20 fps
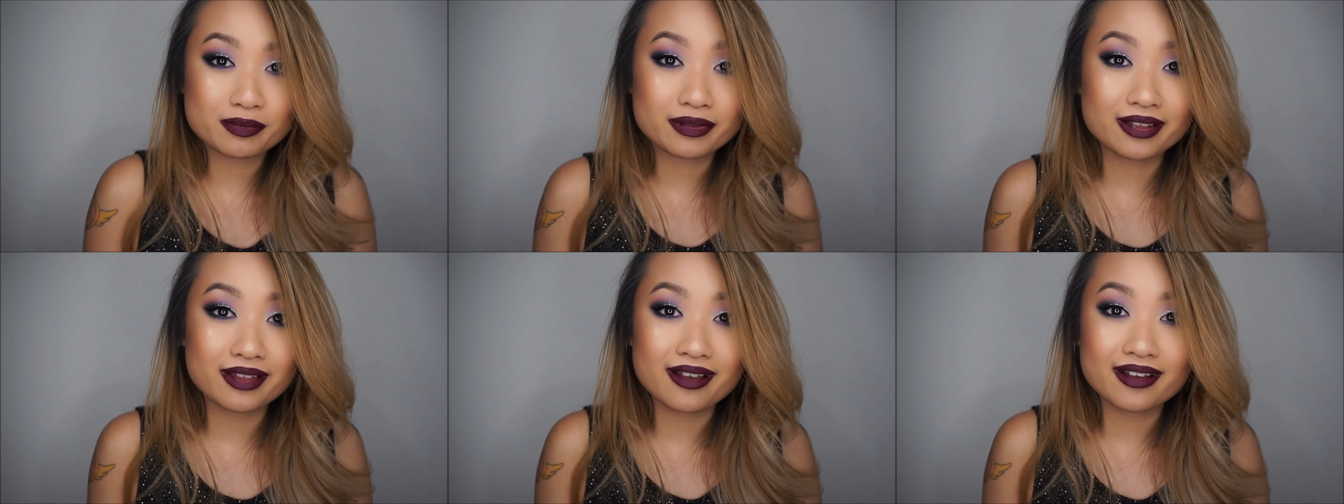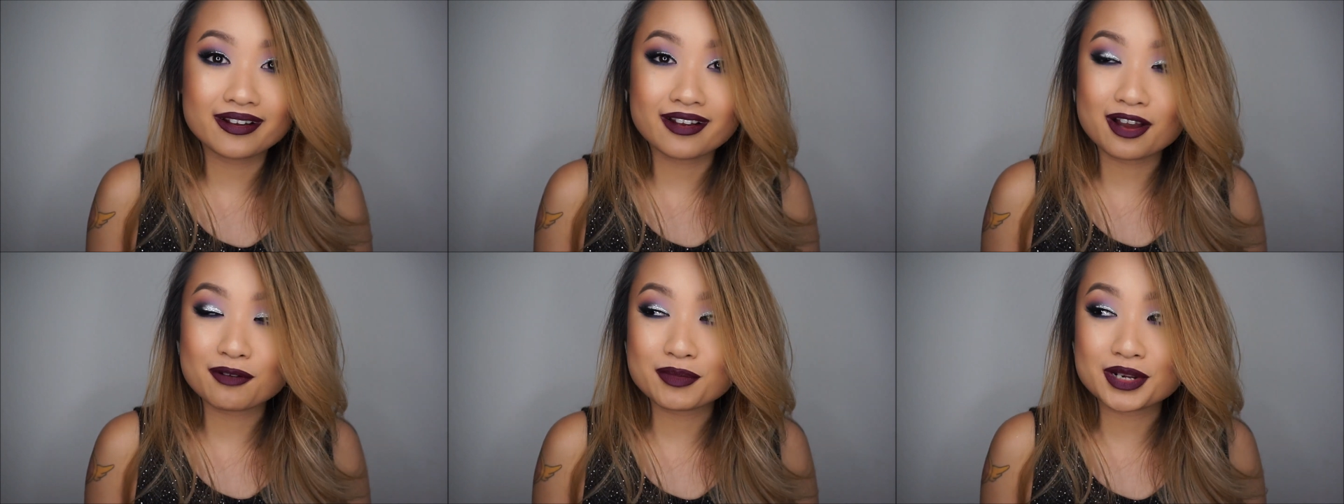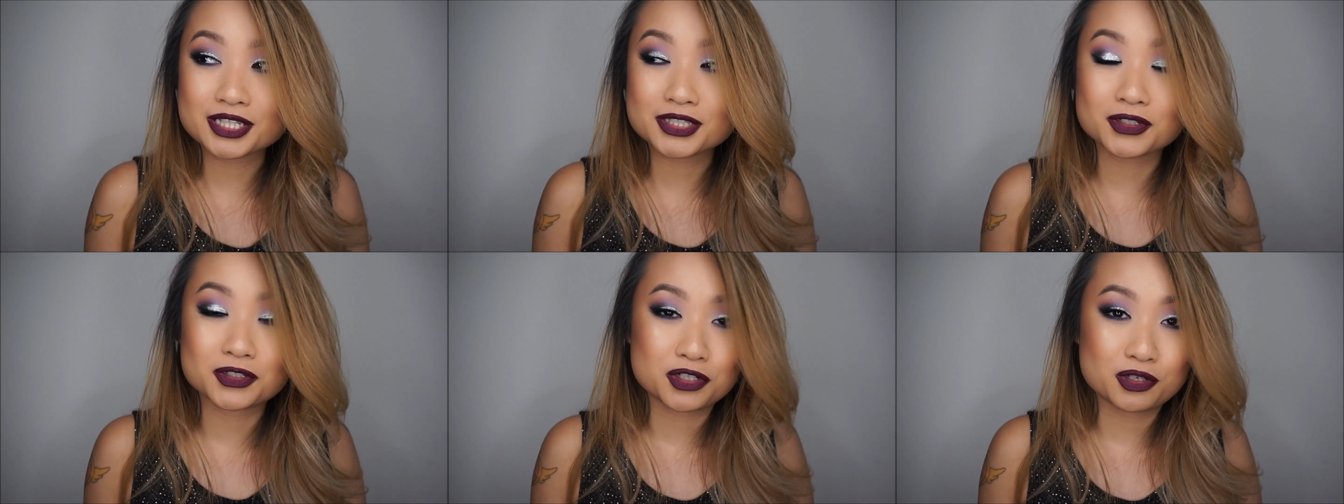plug on
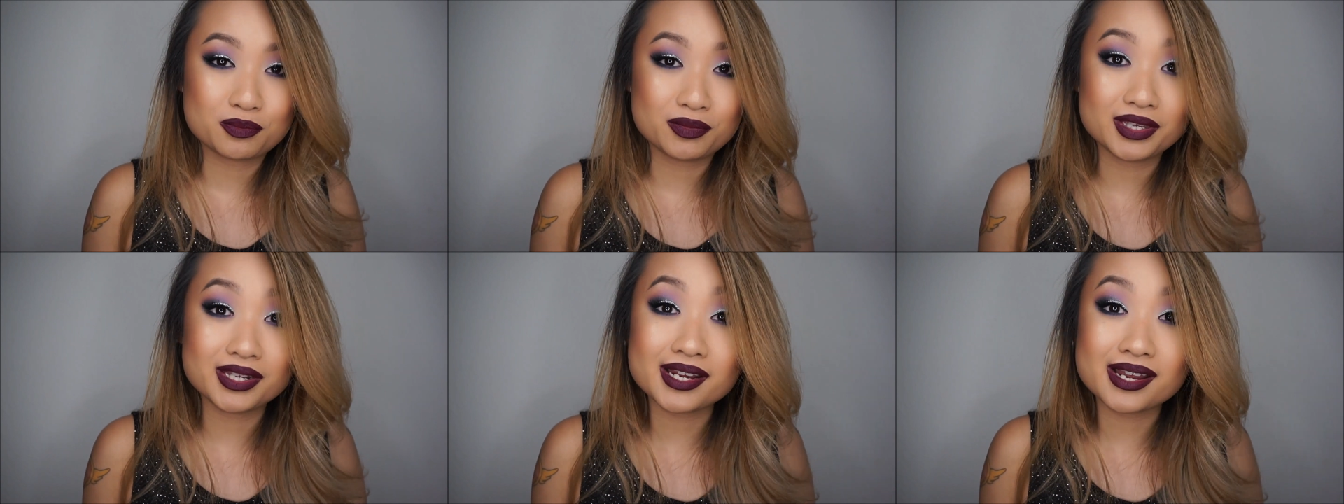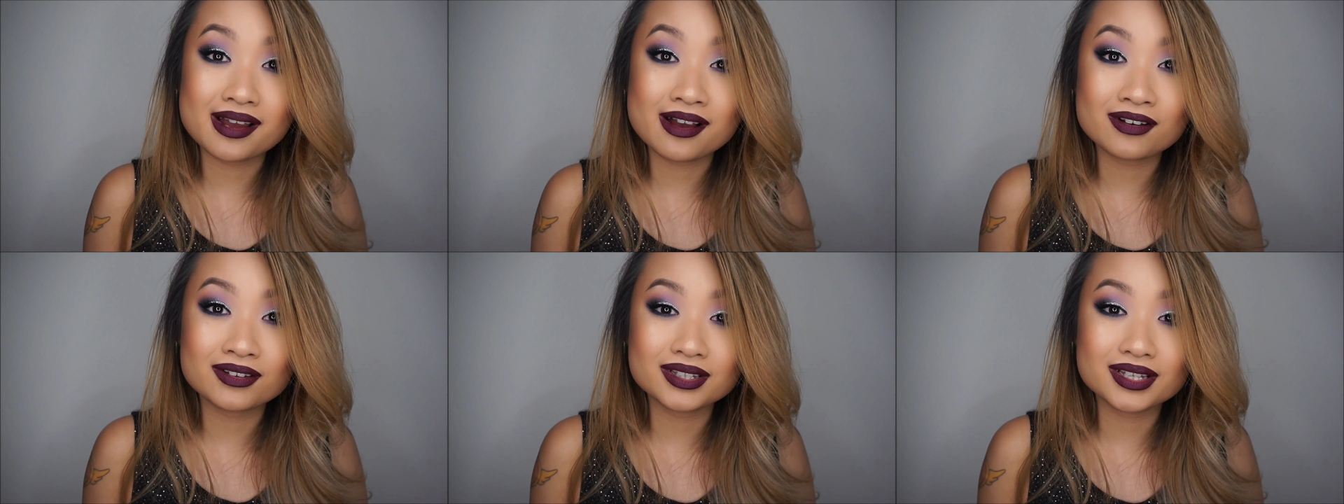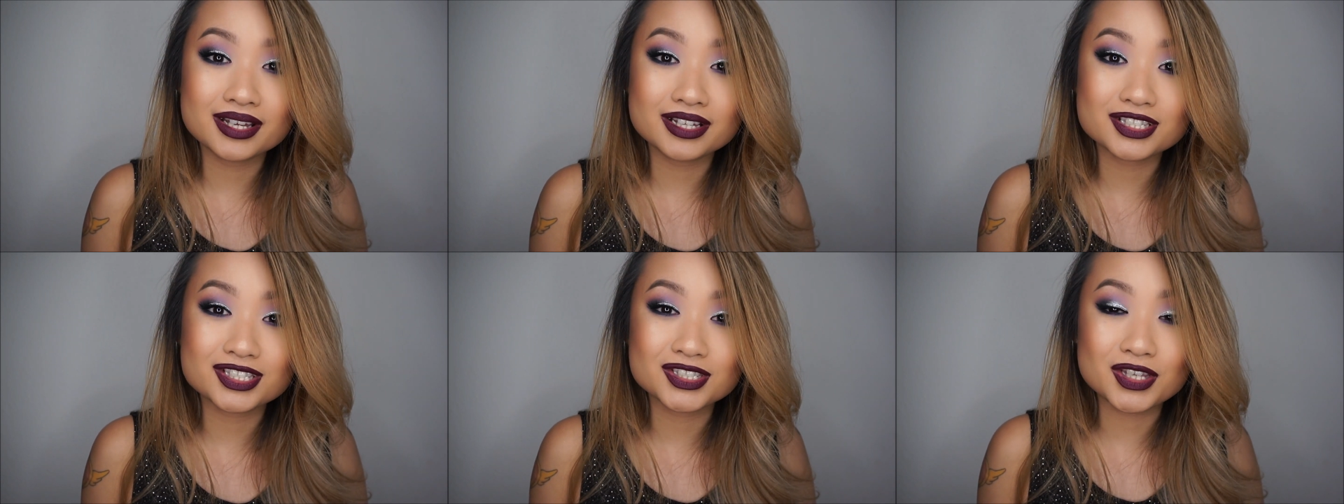my social media
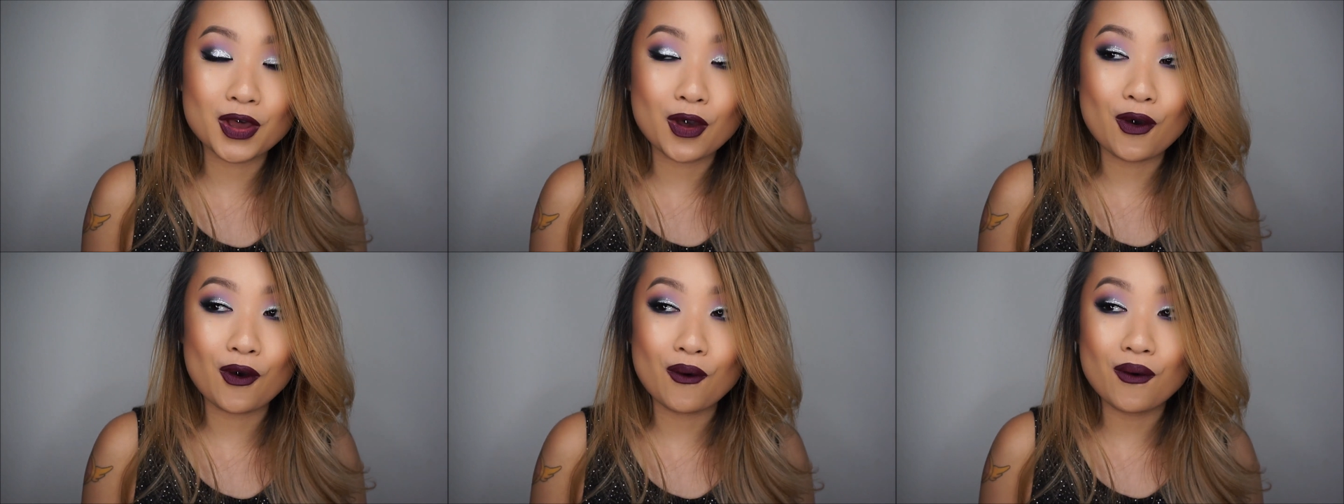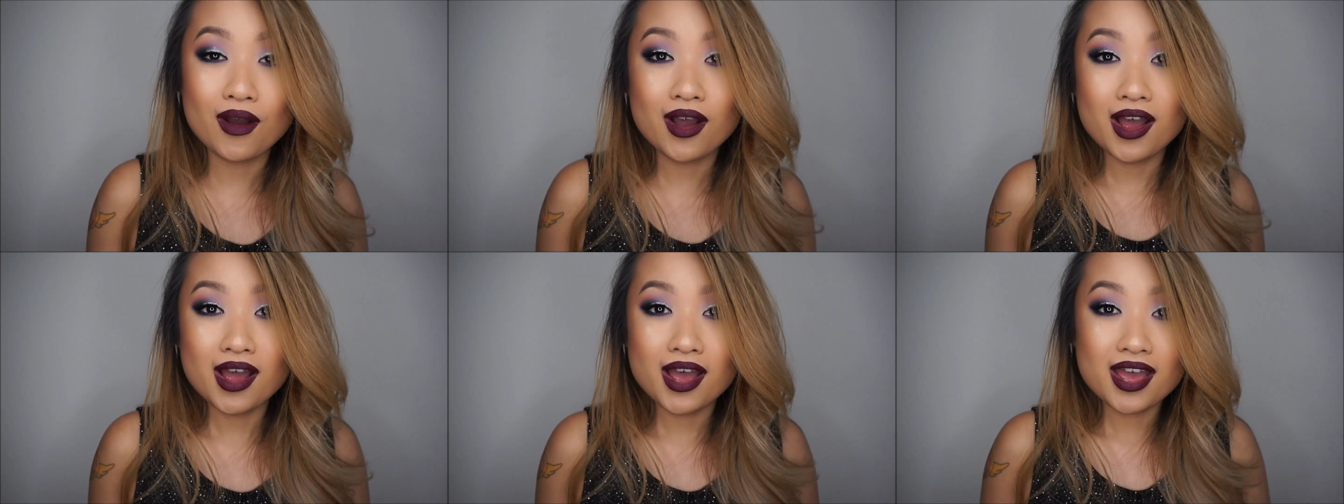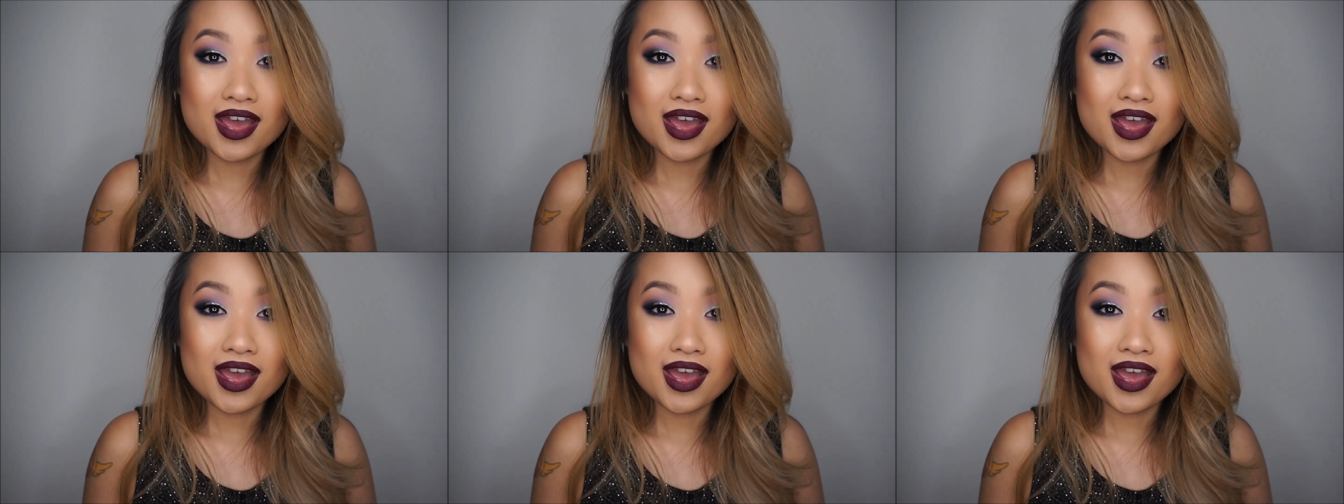outlets, so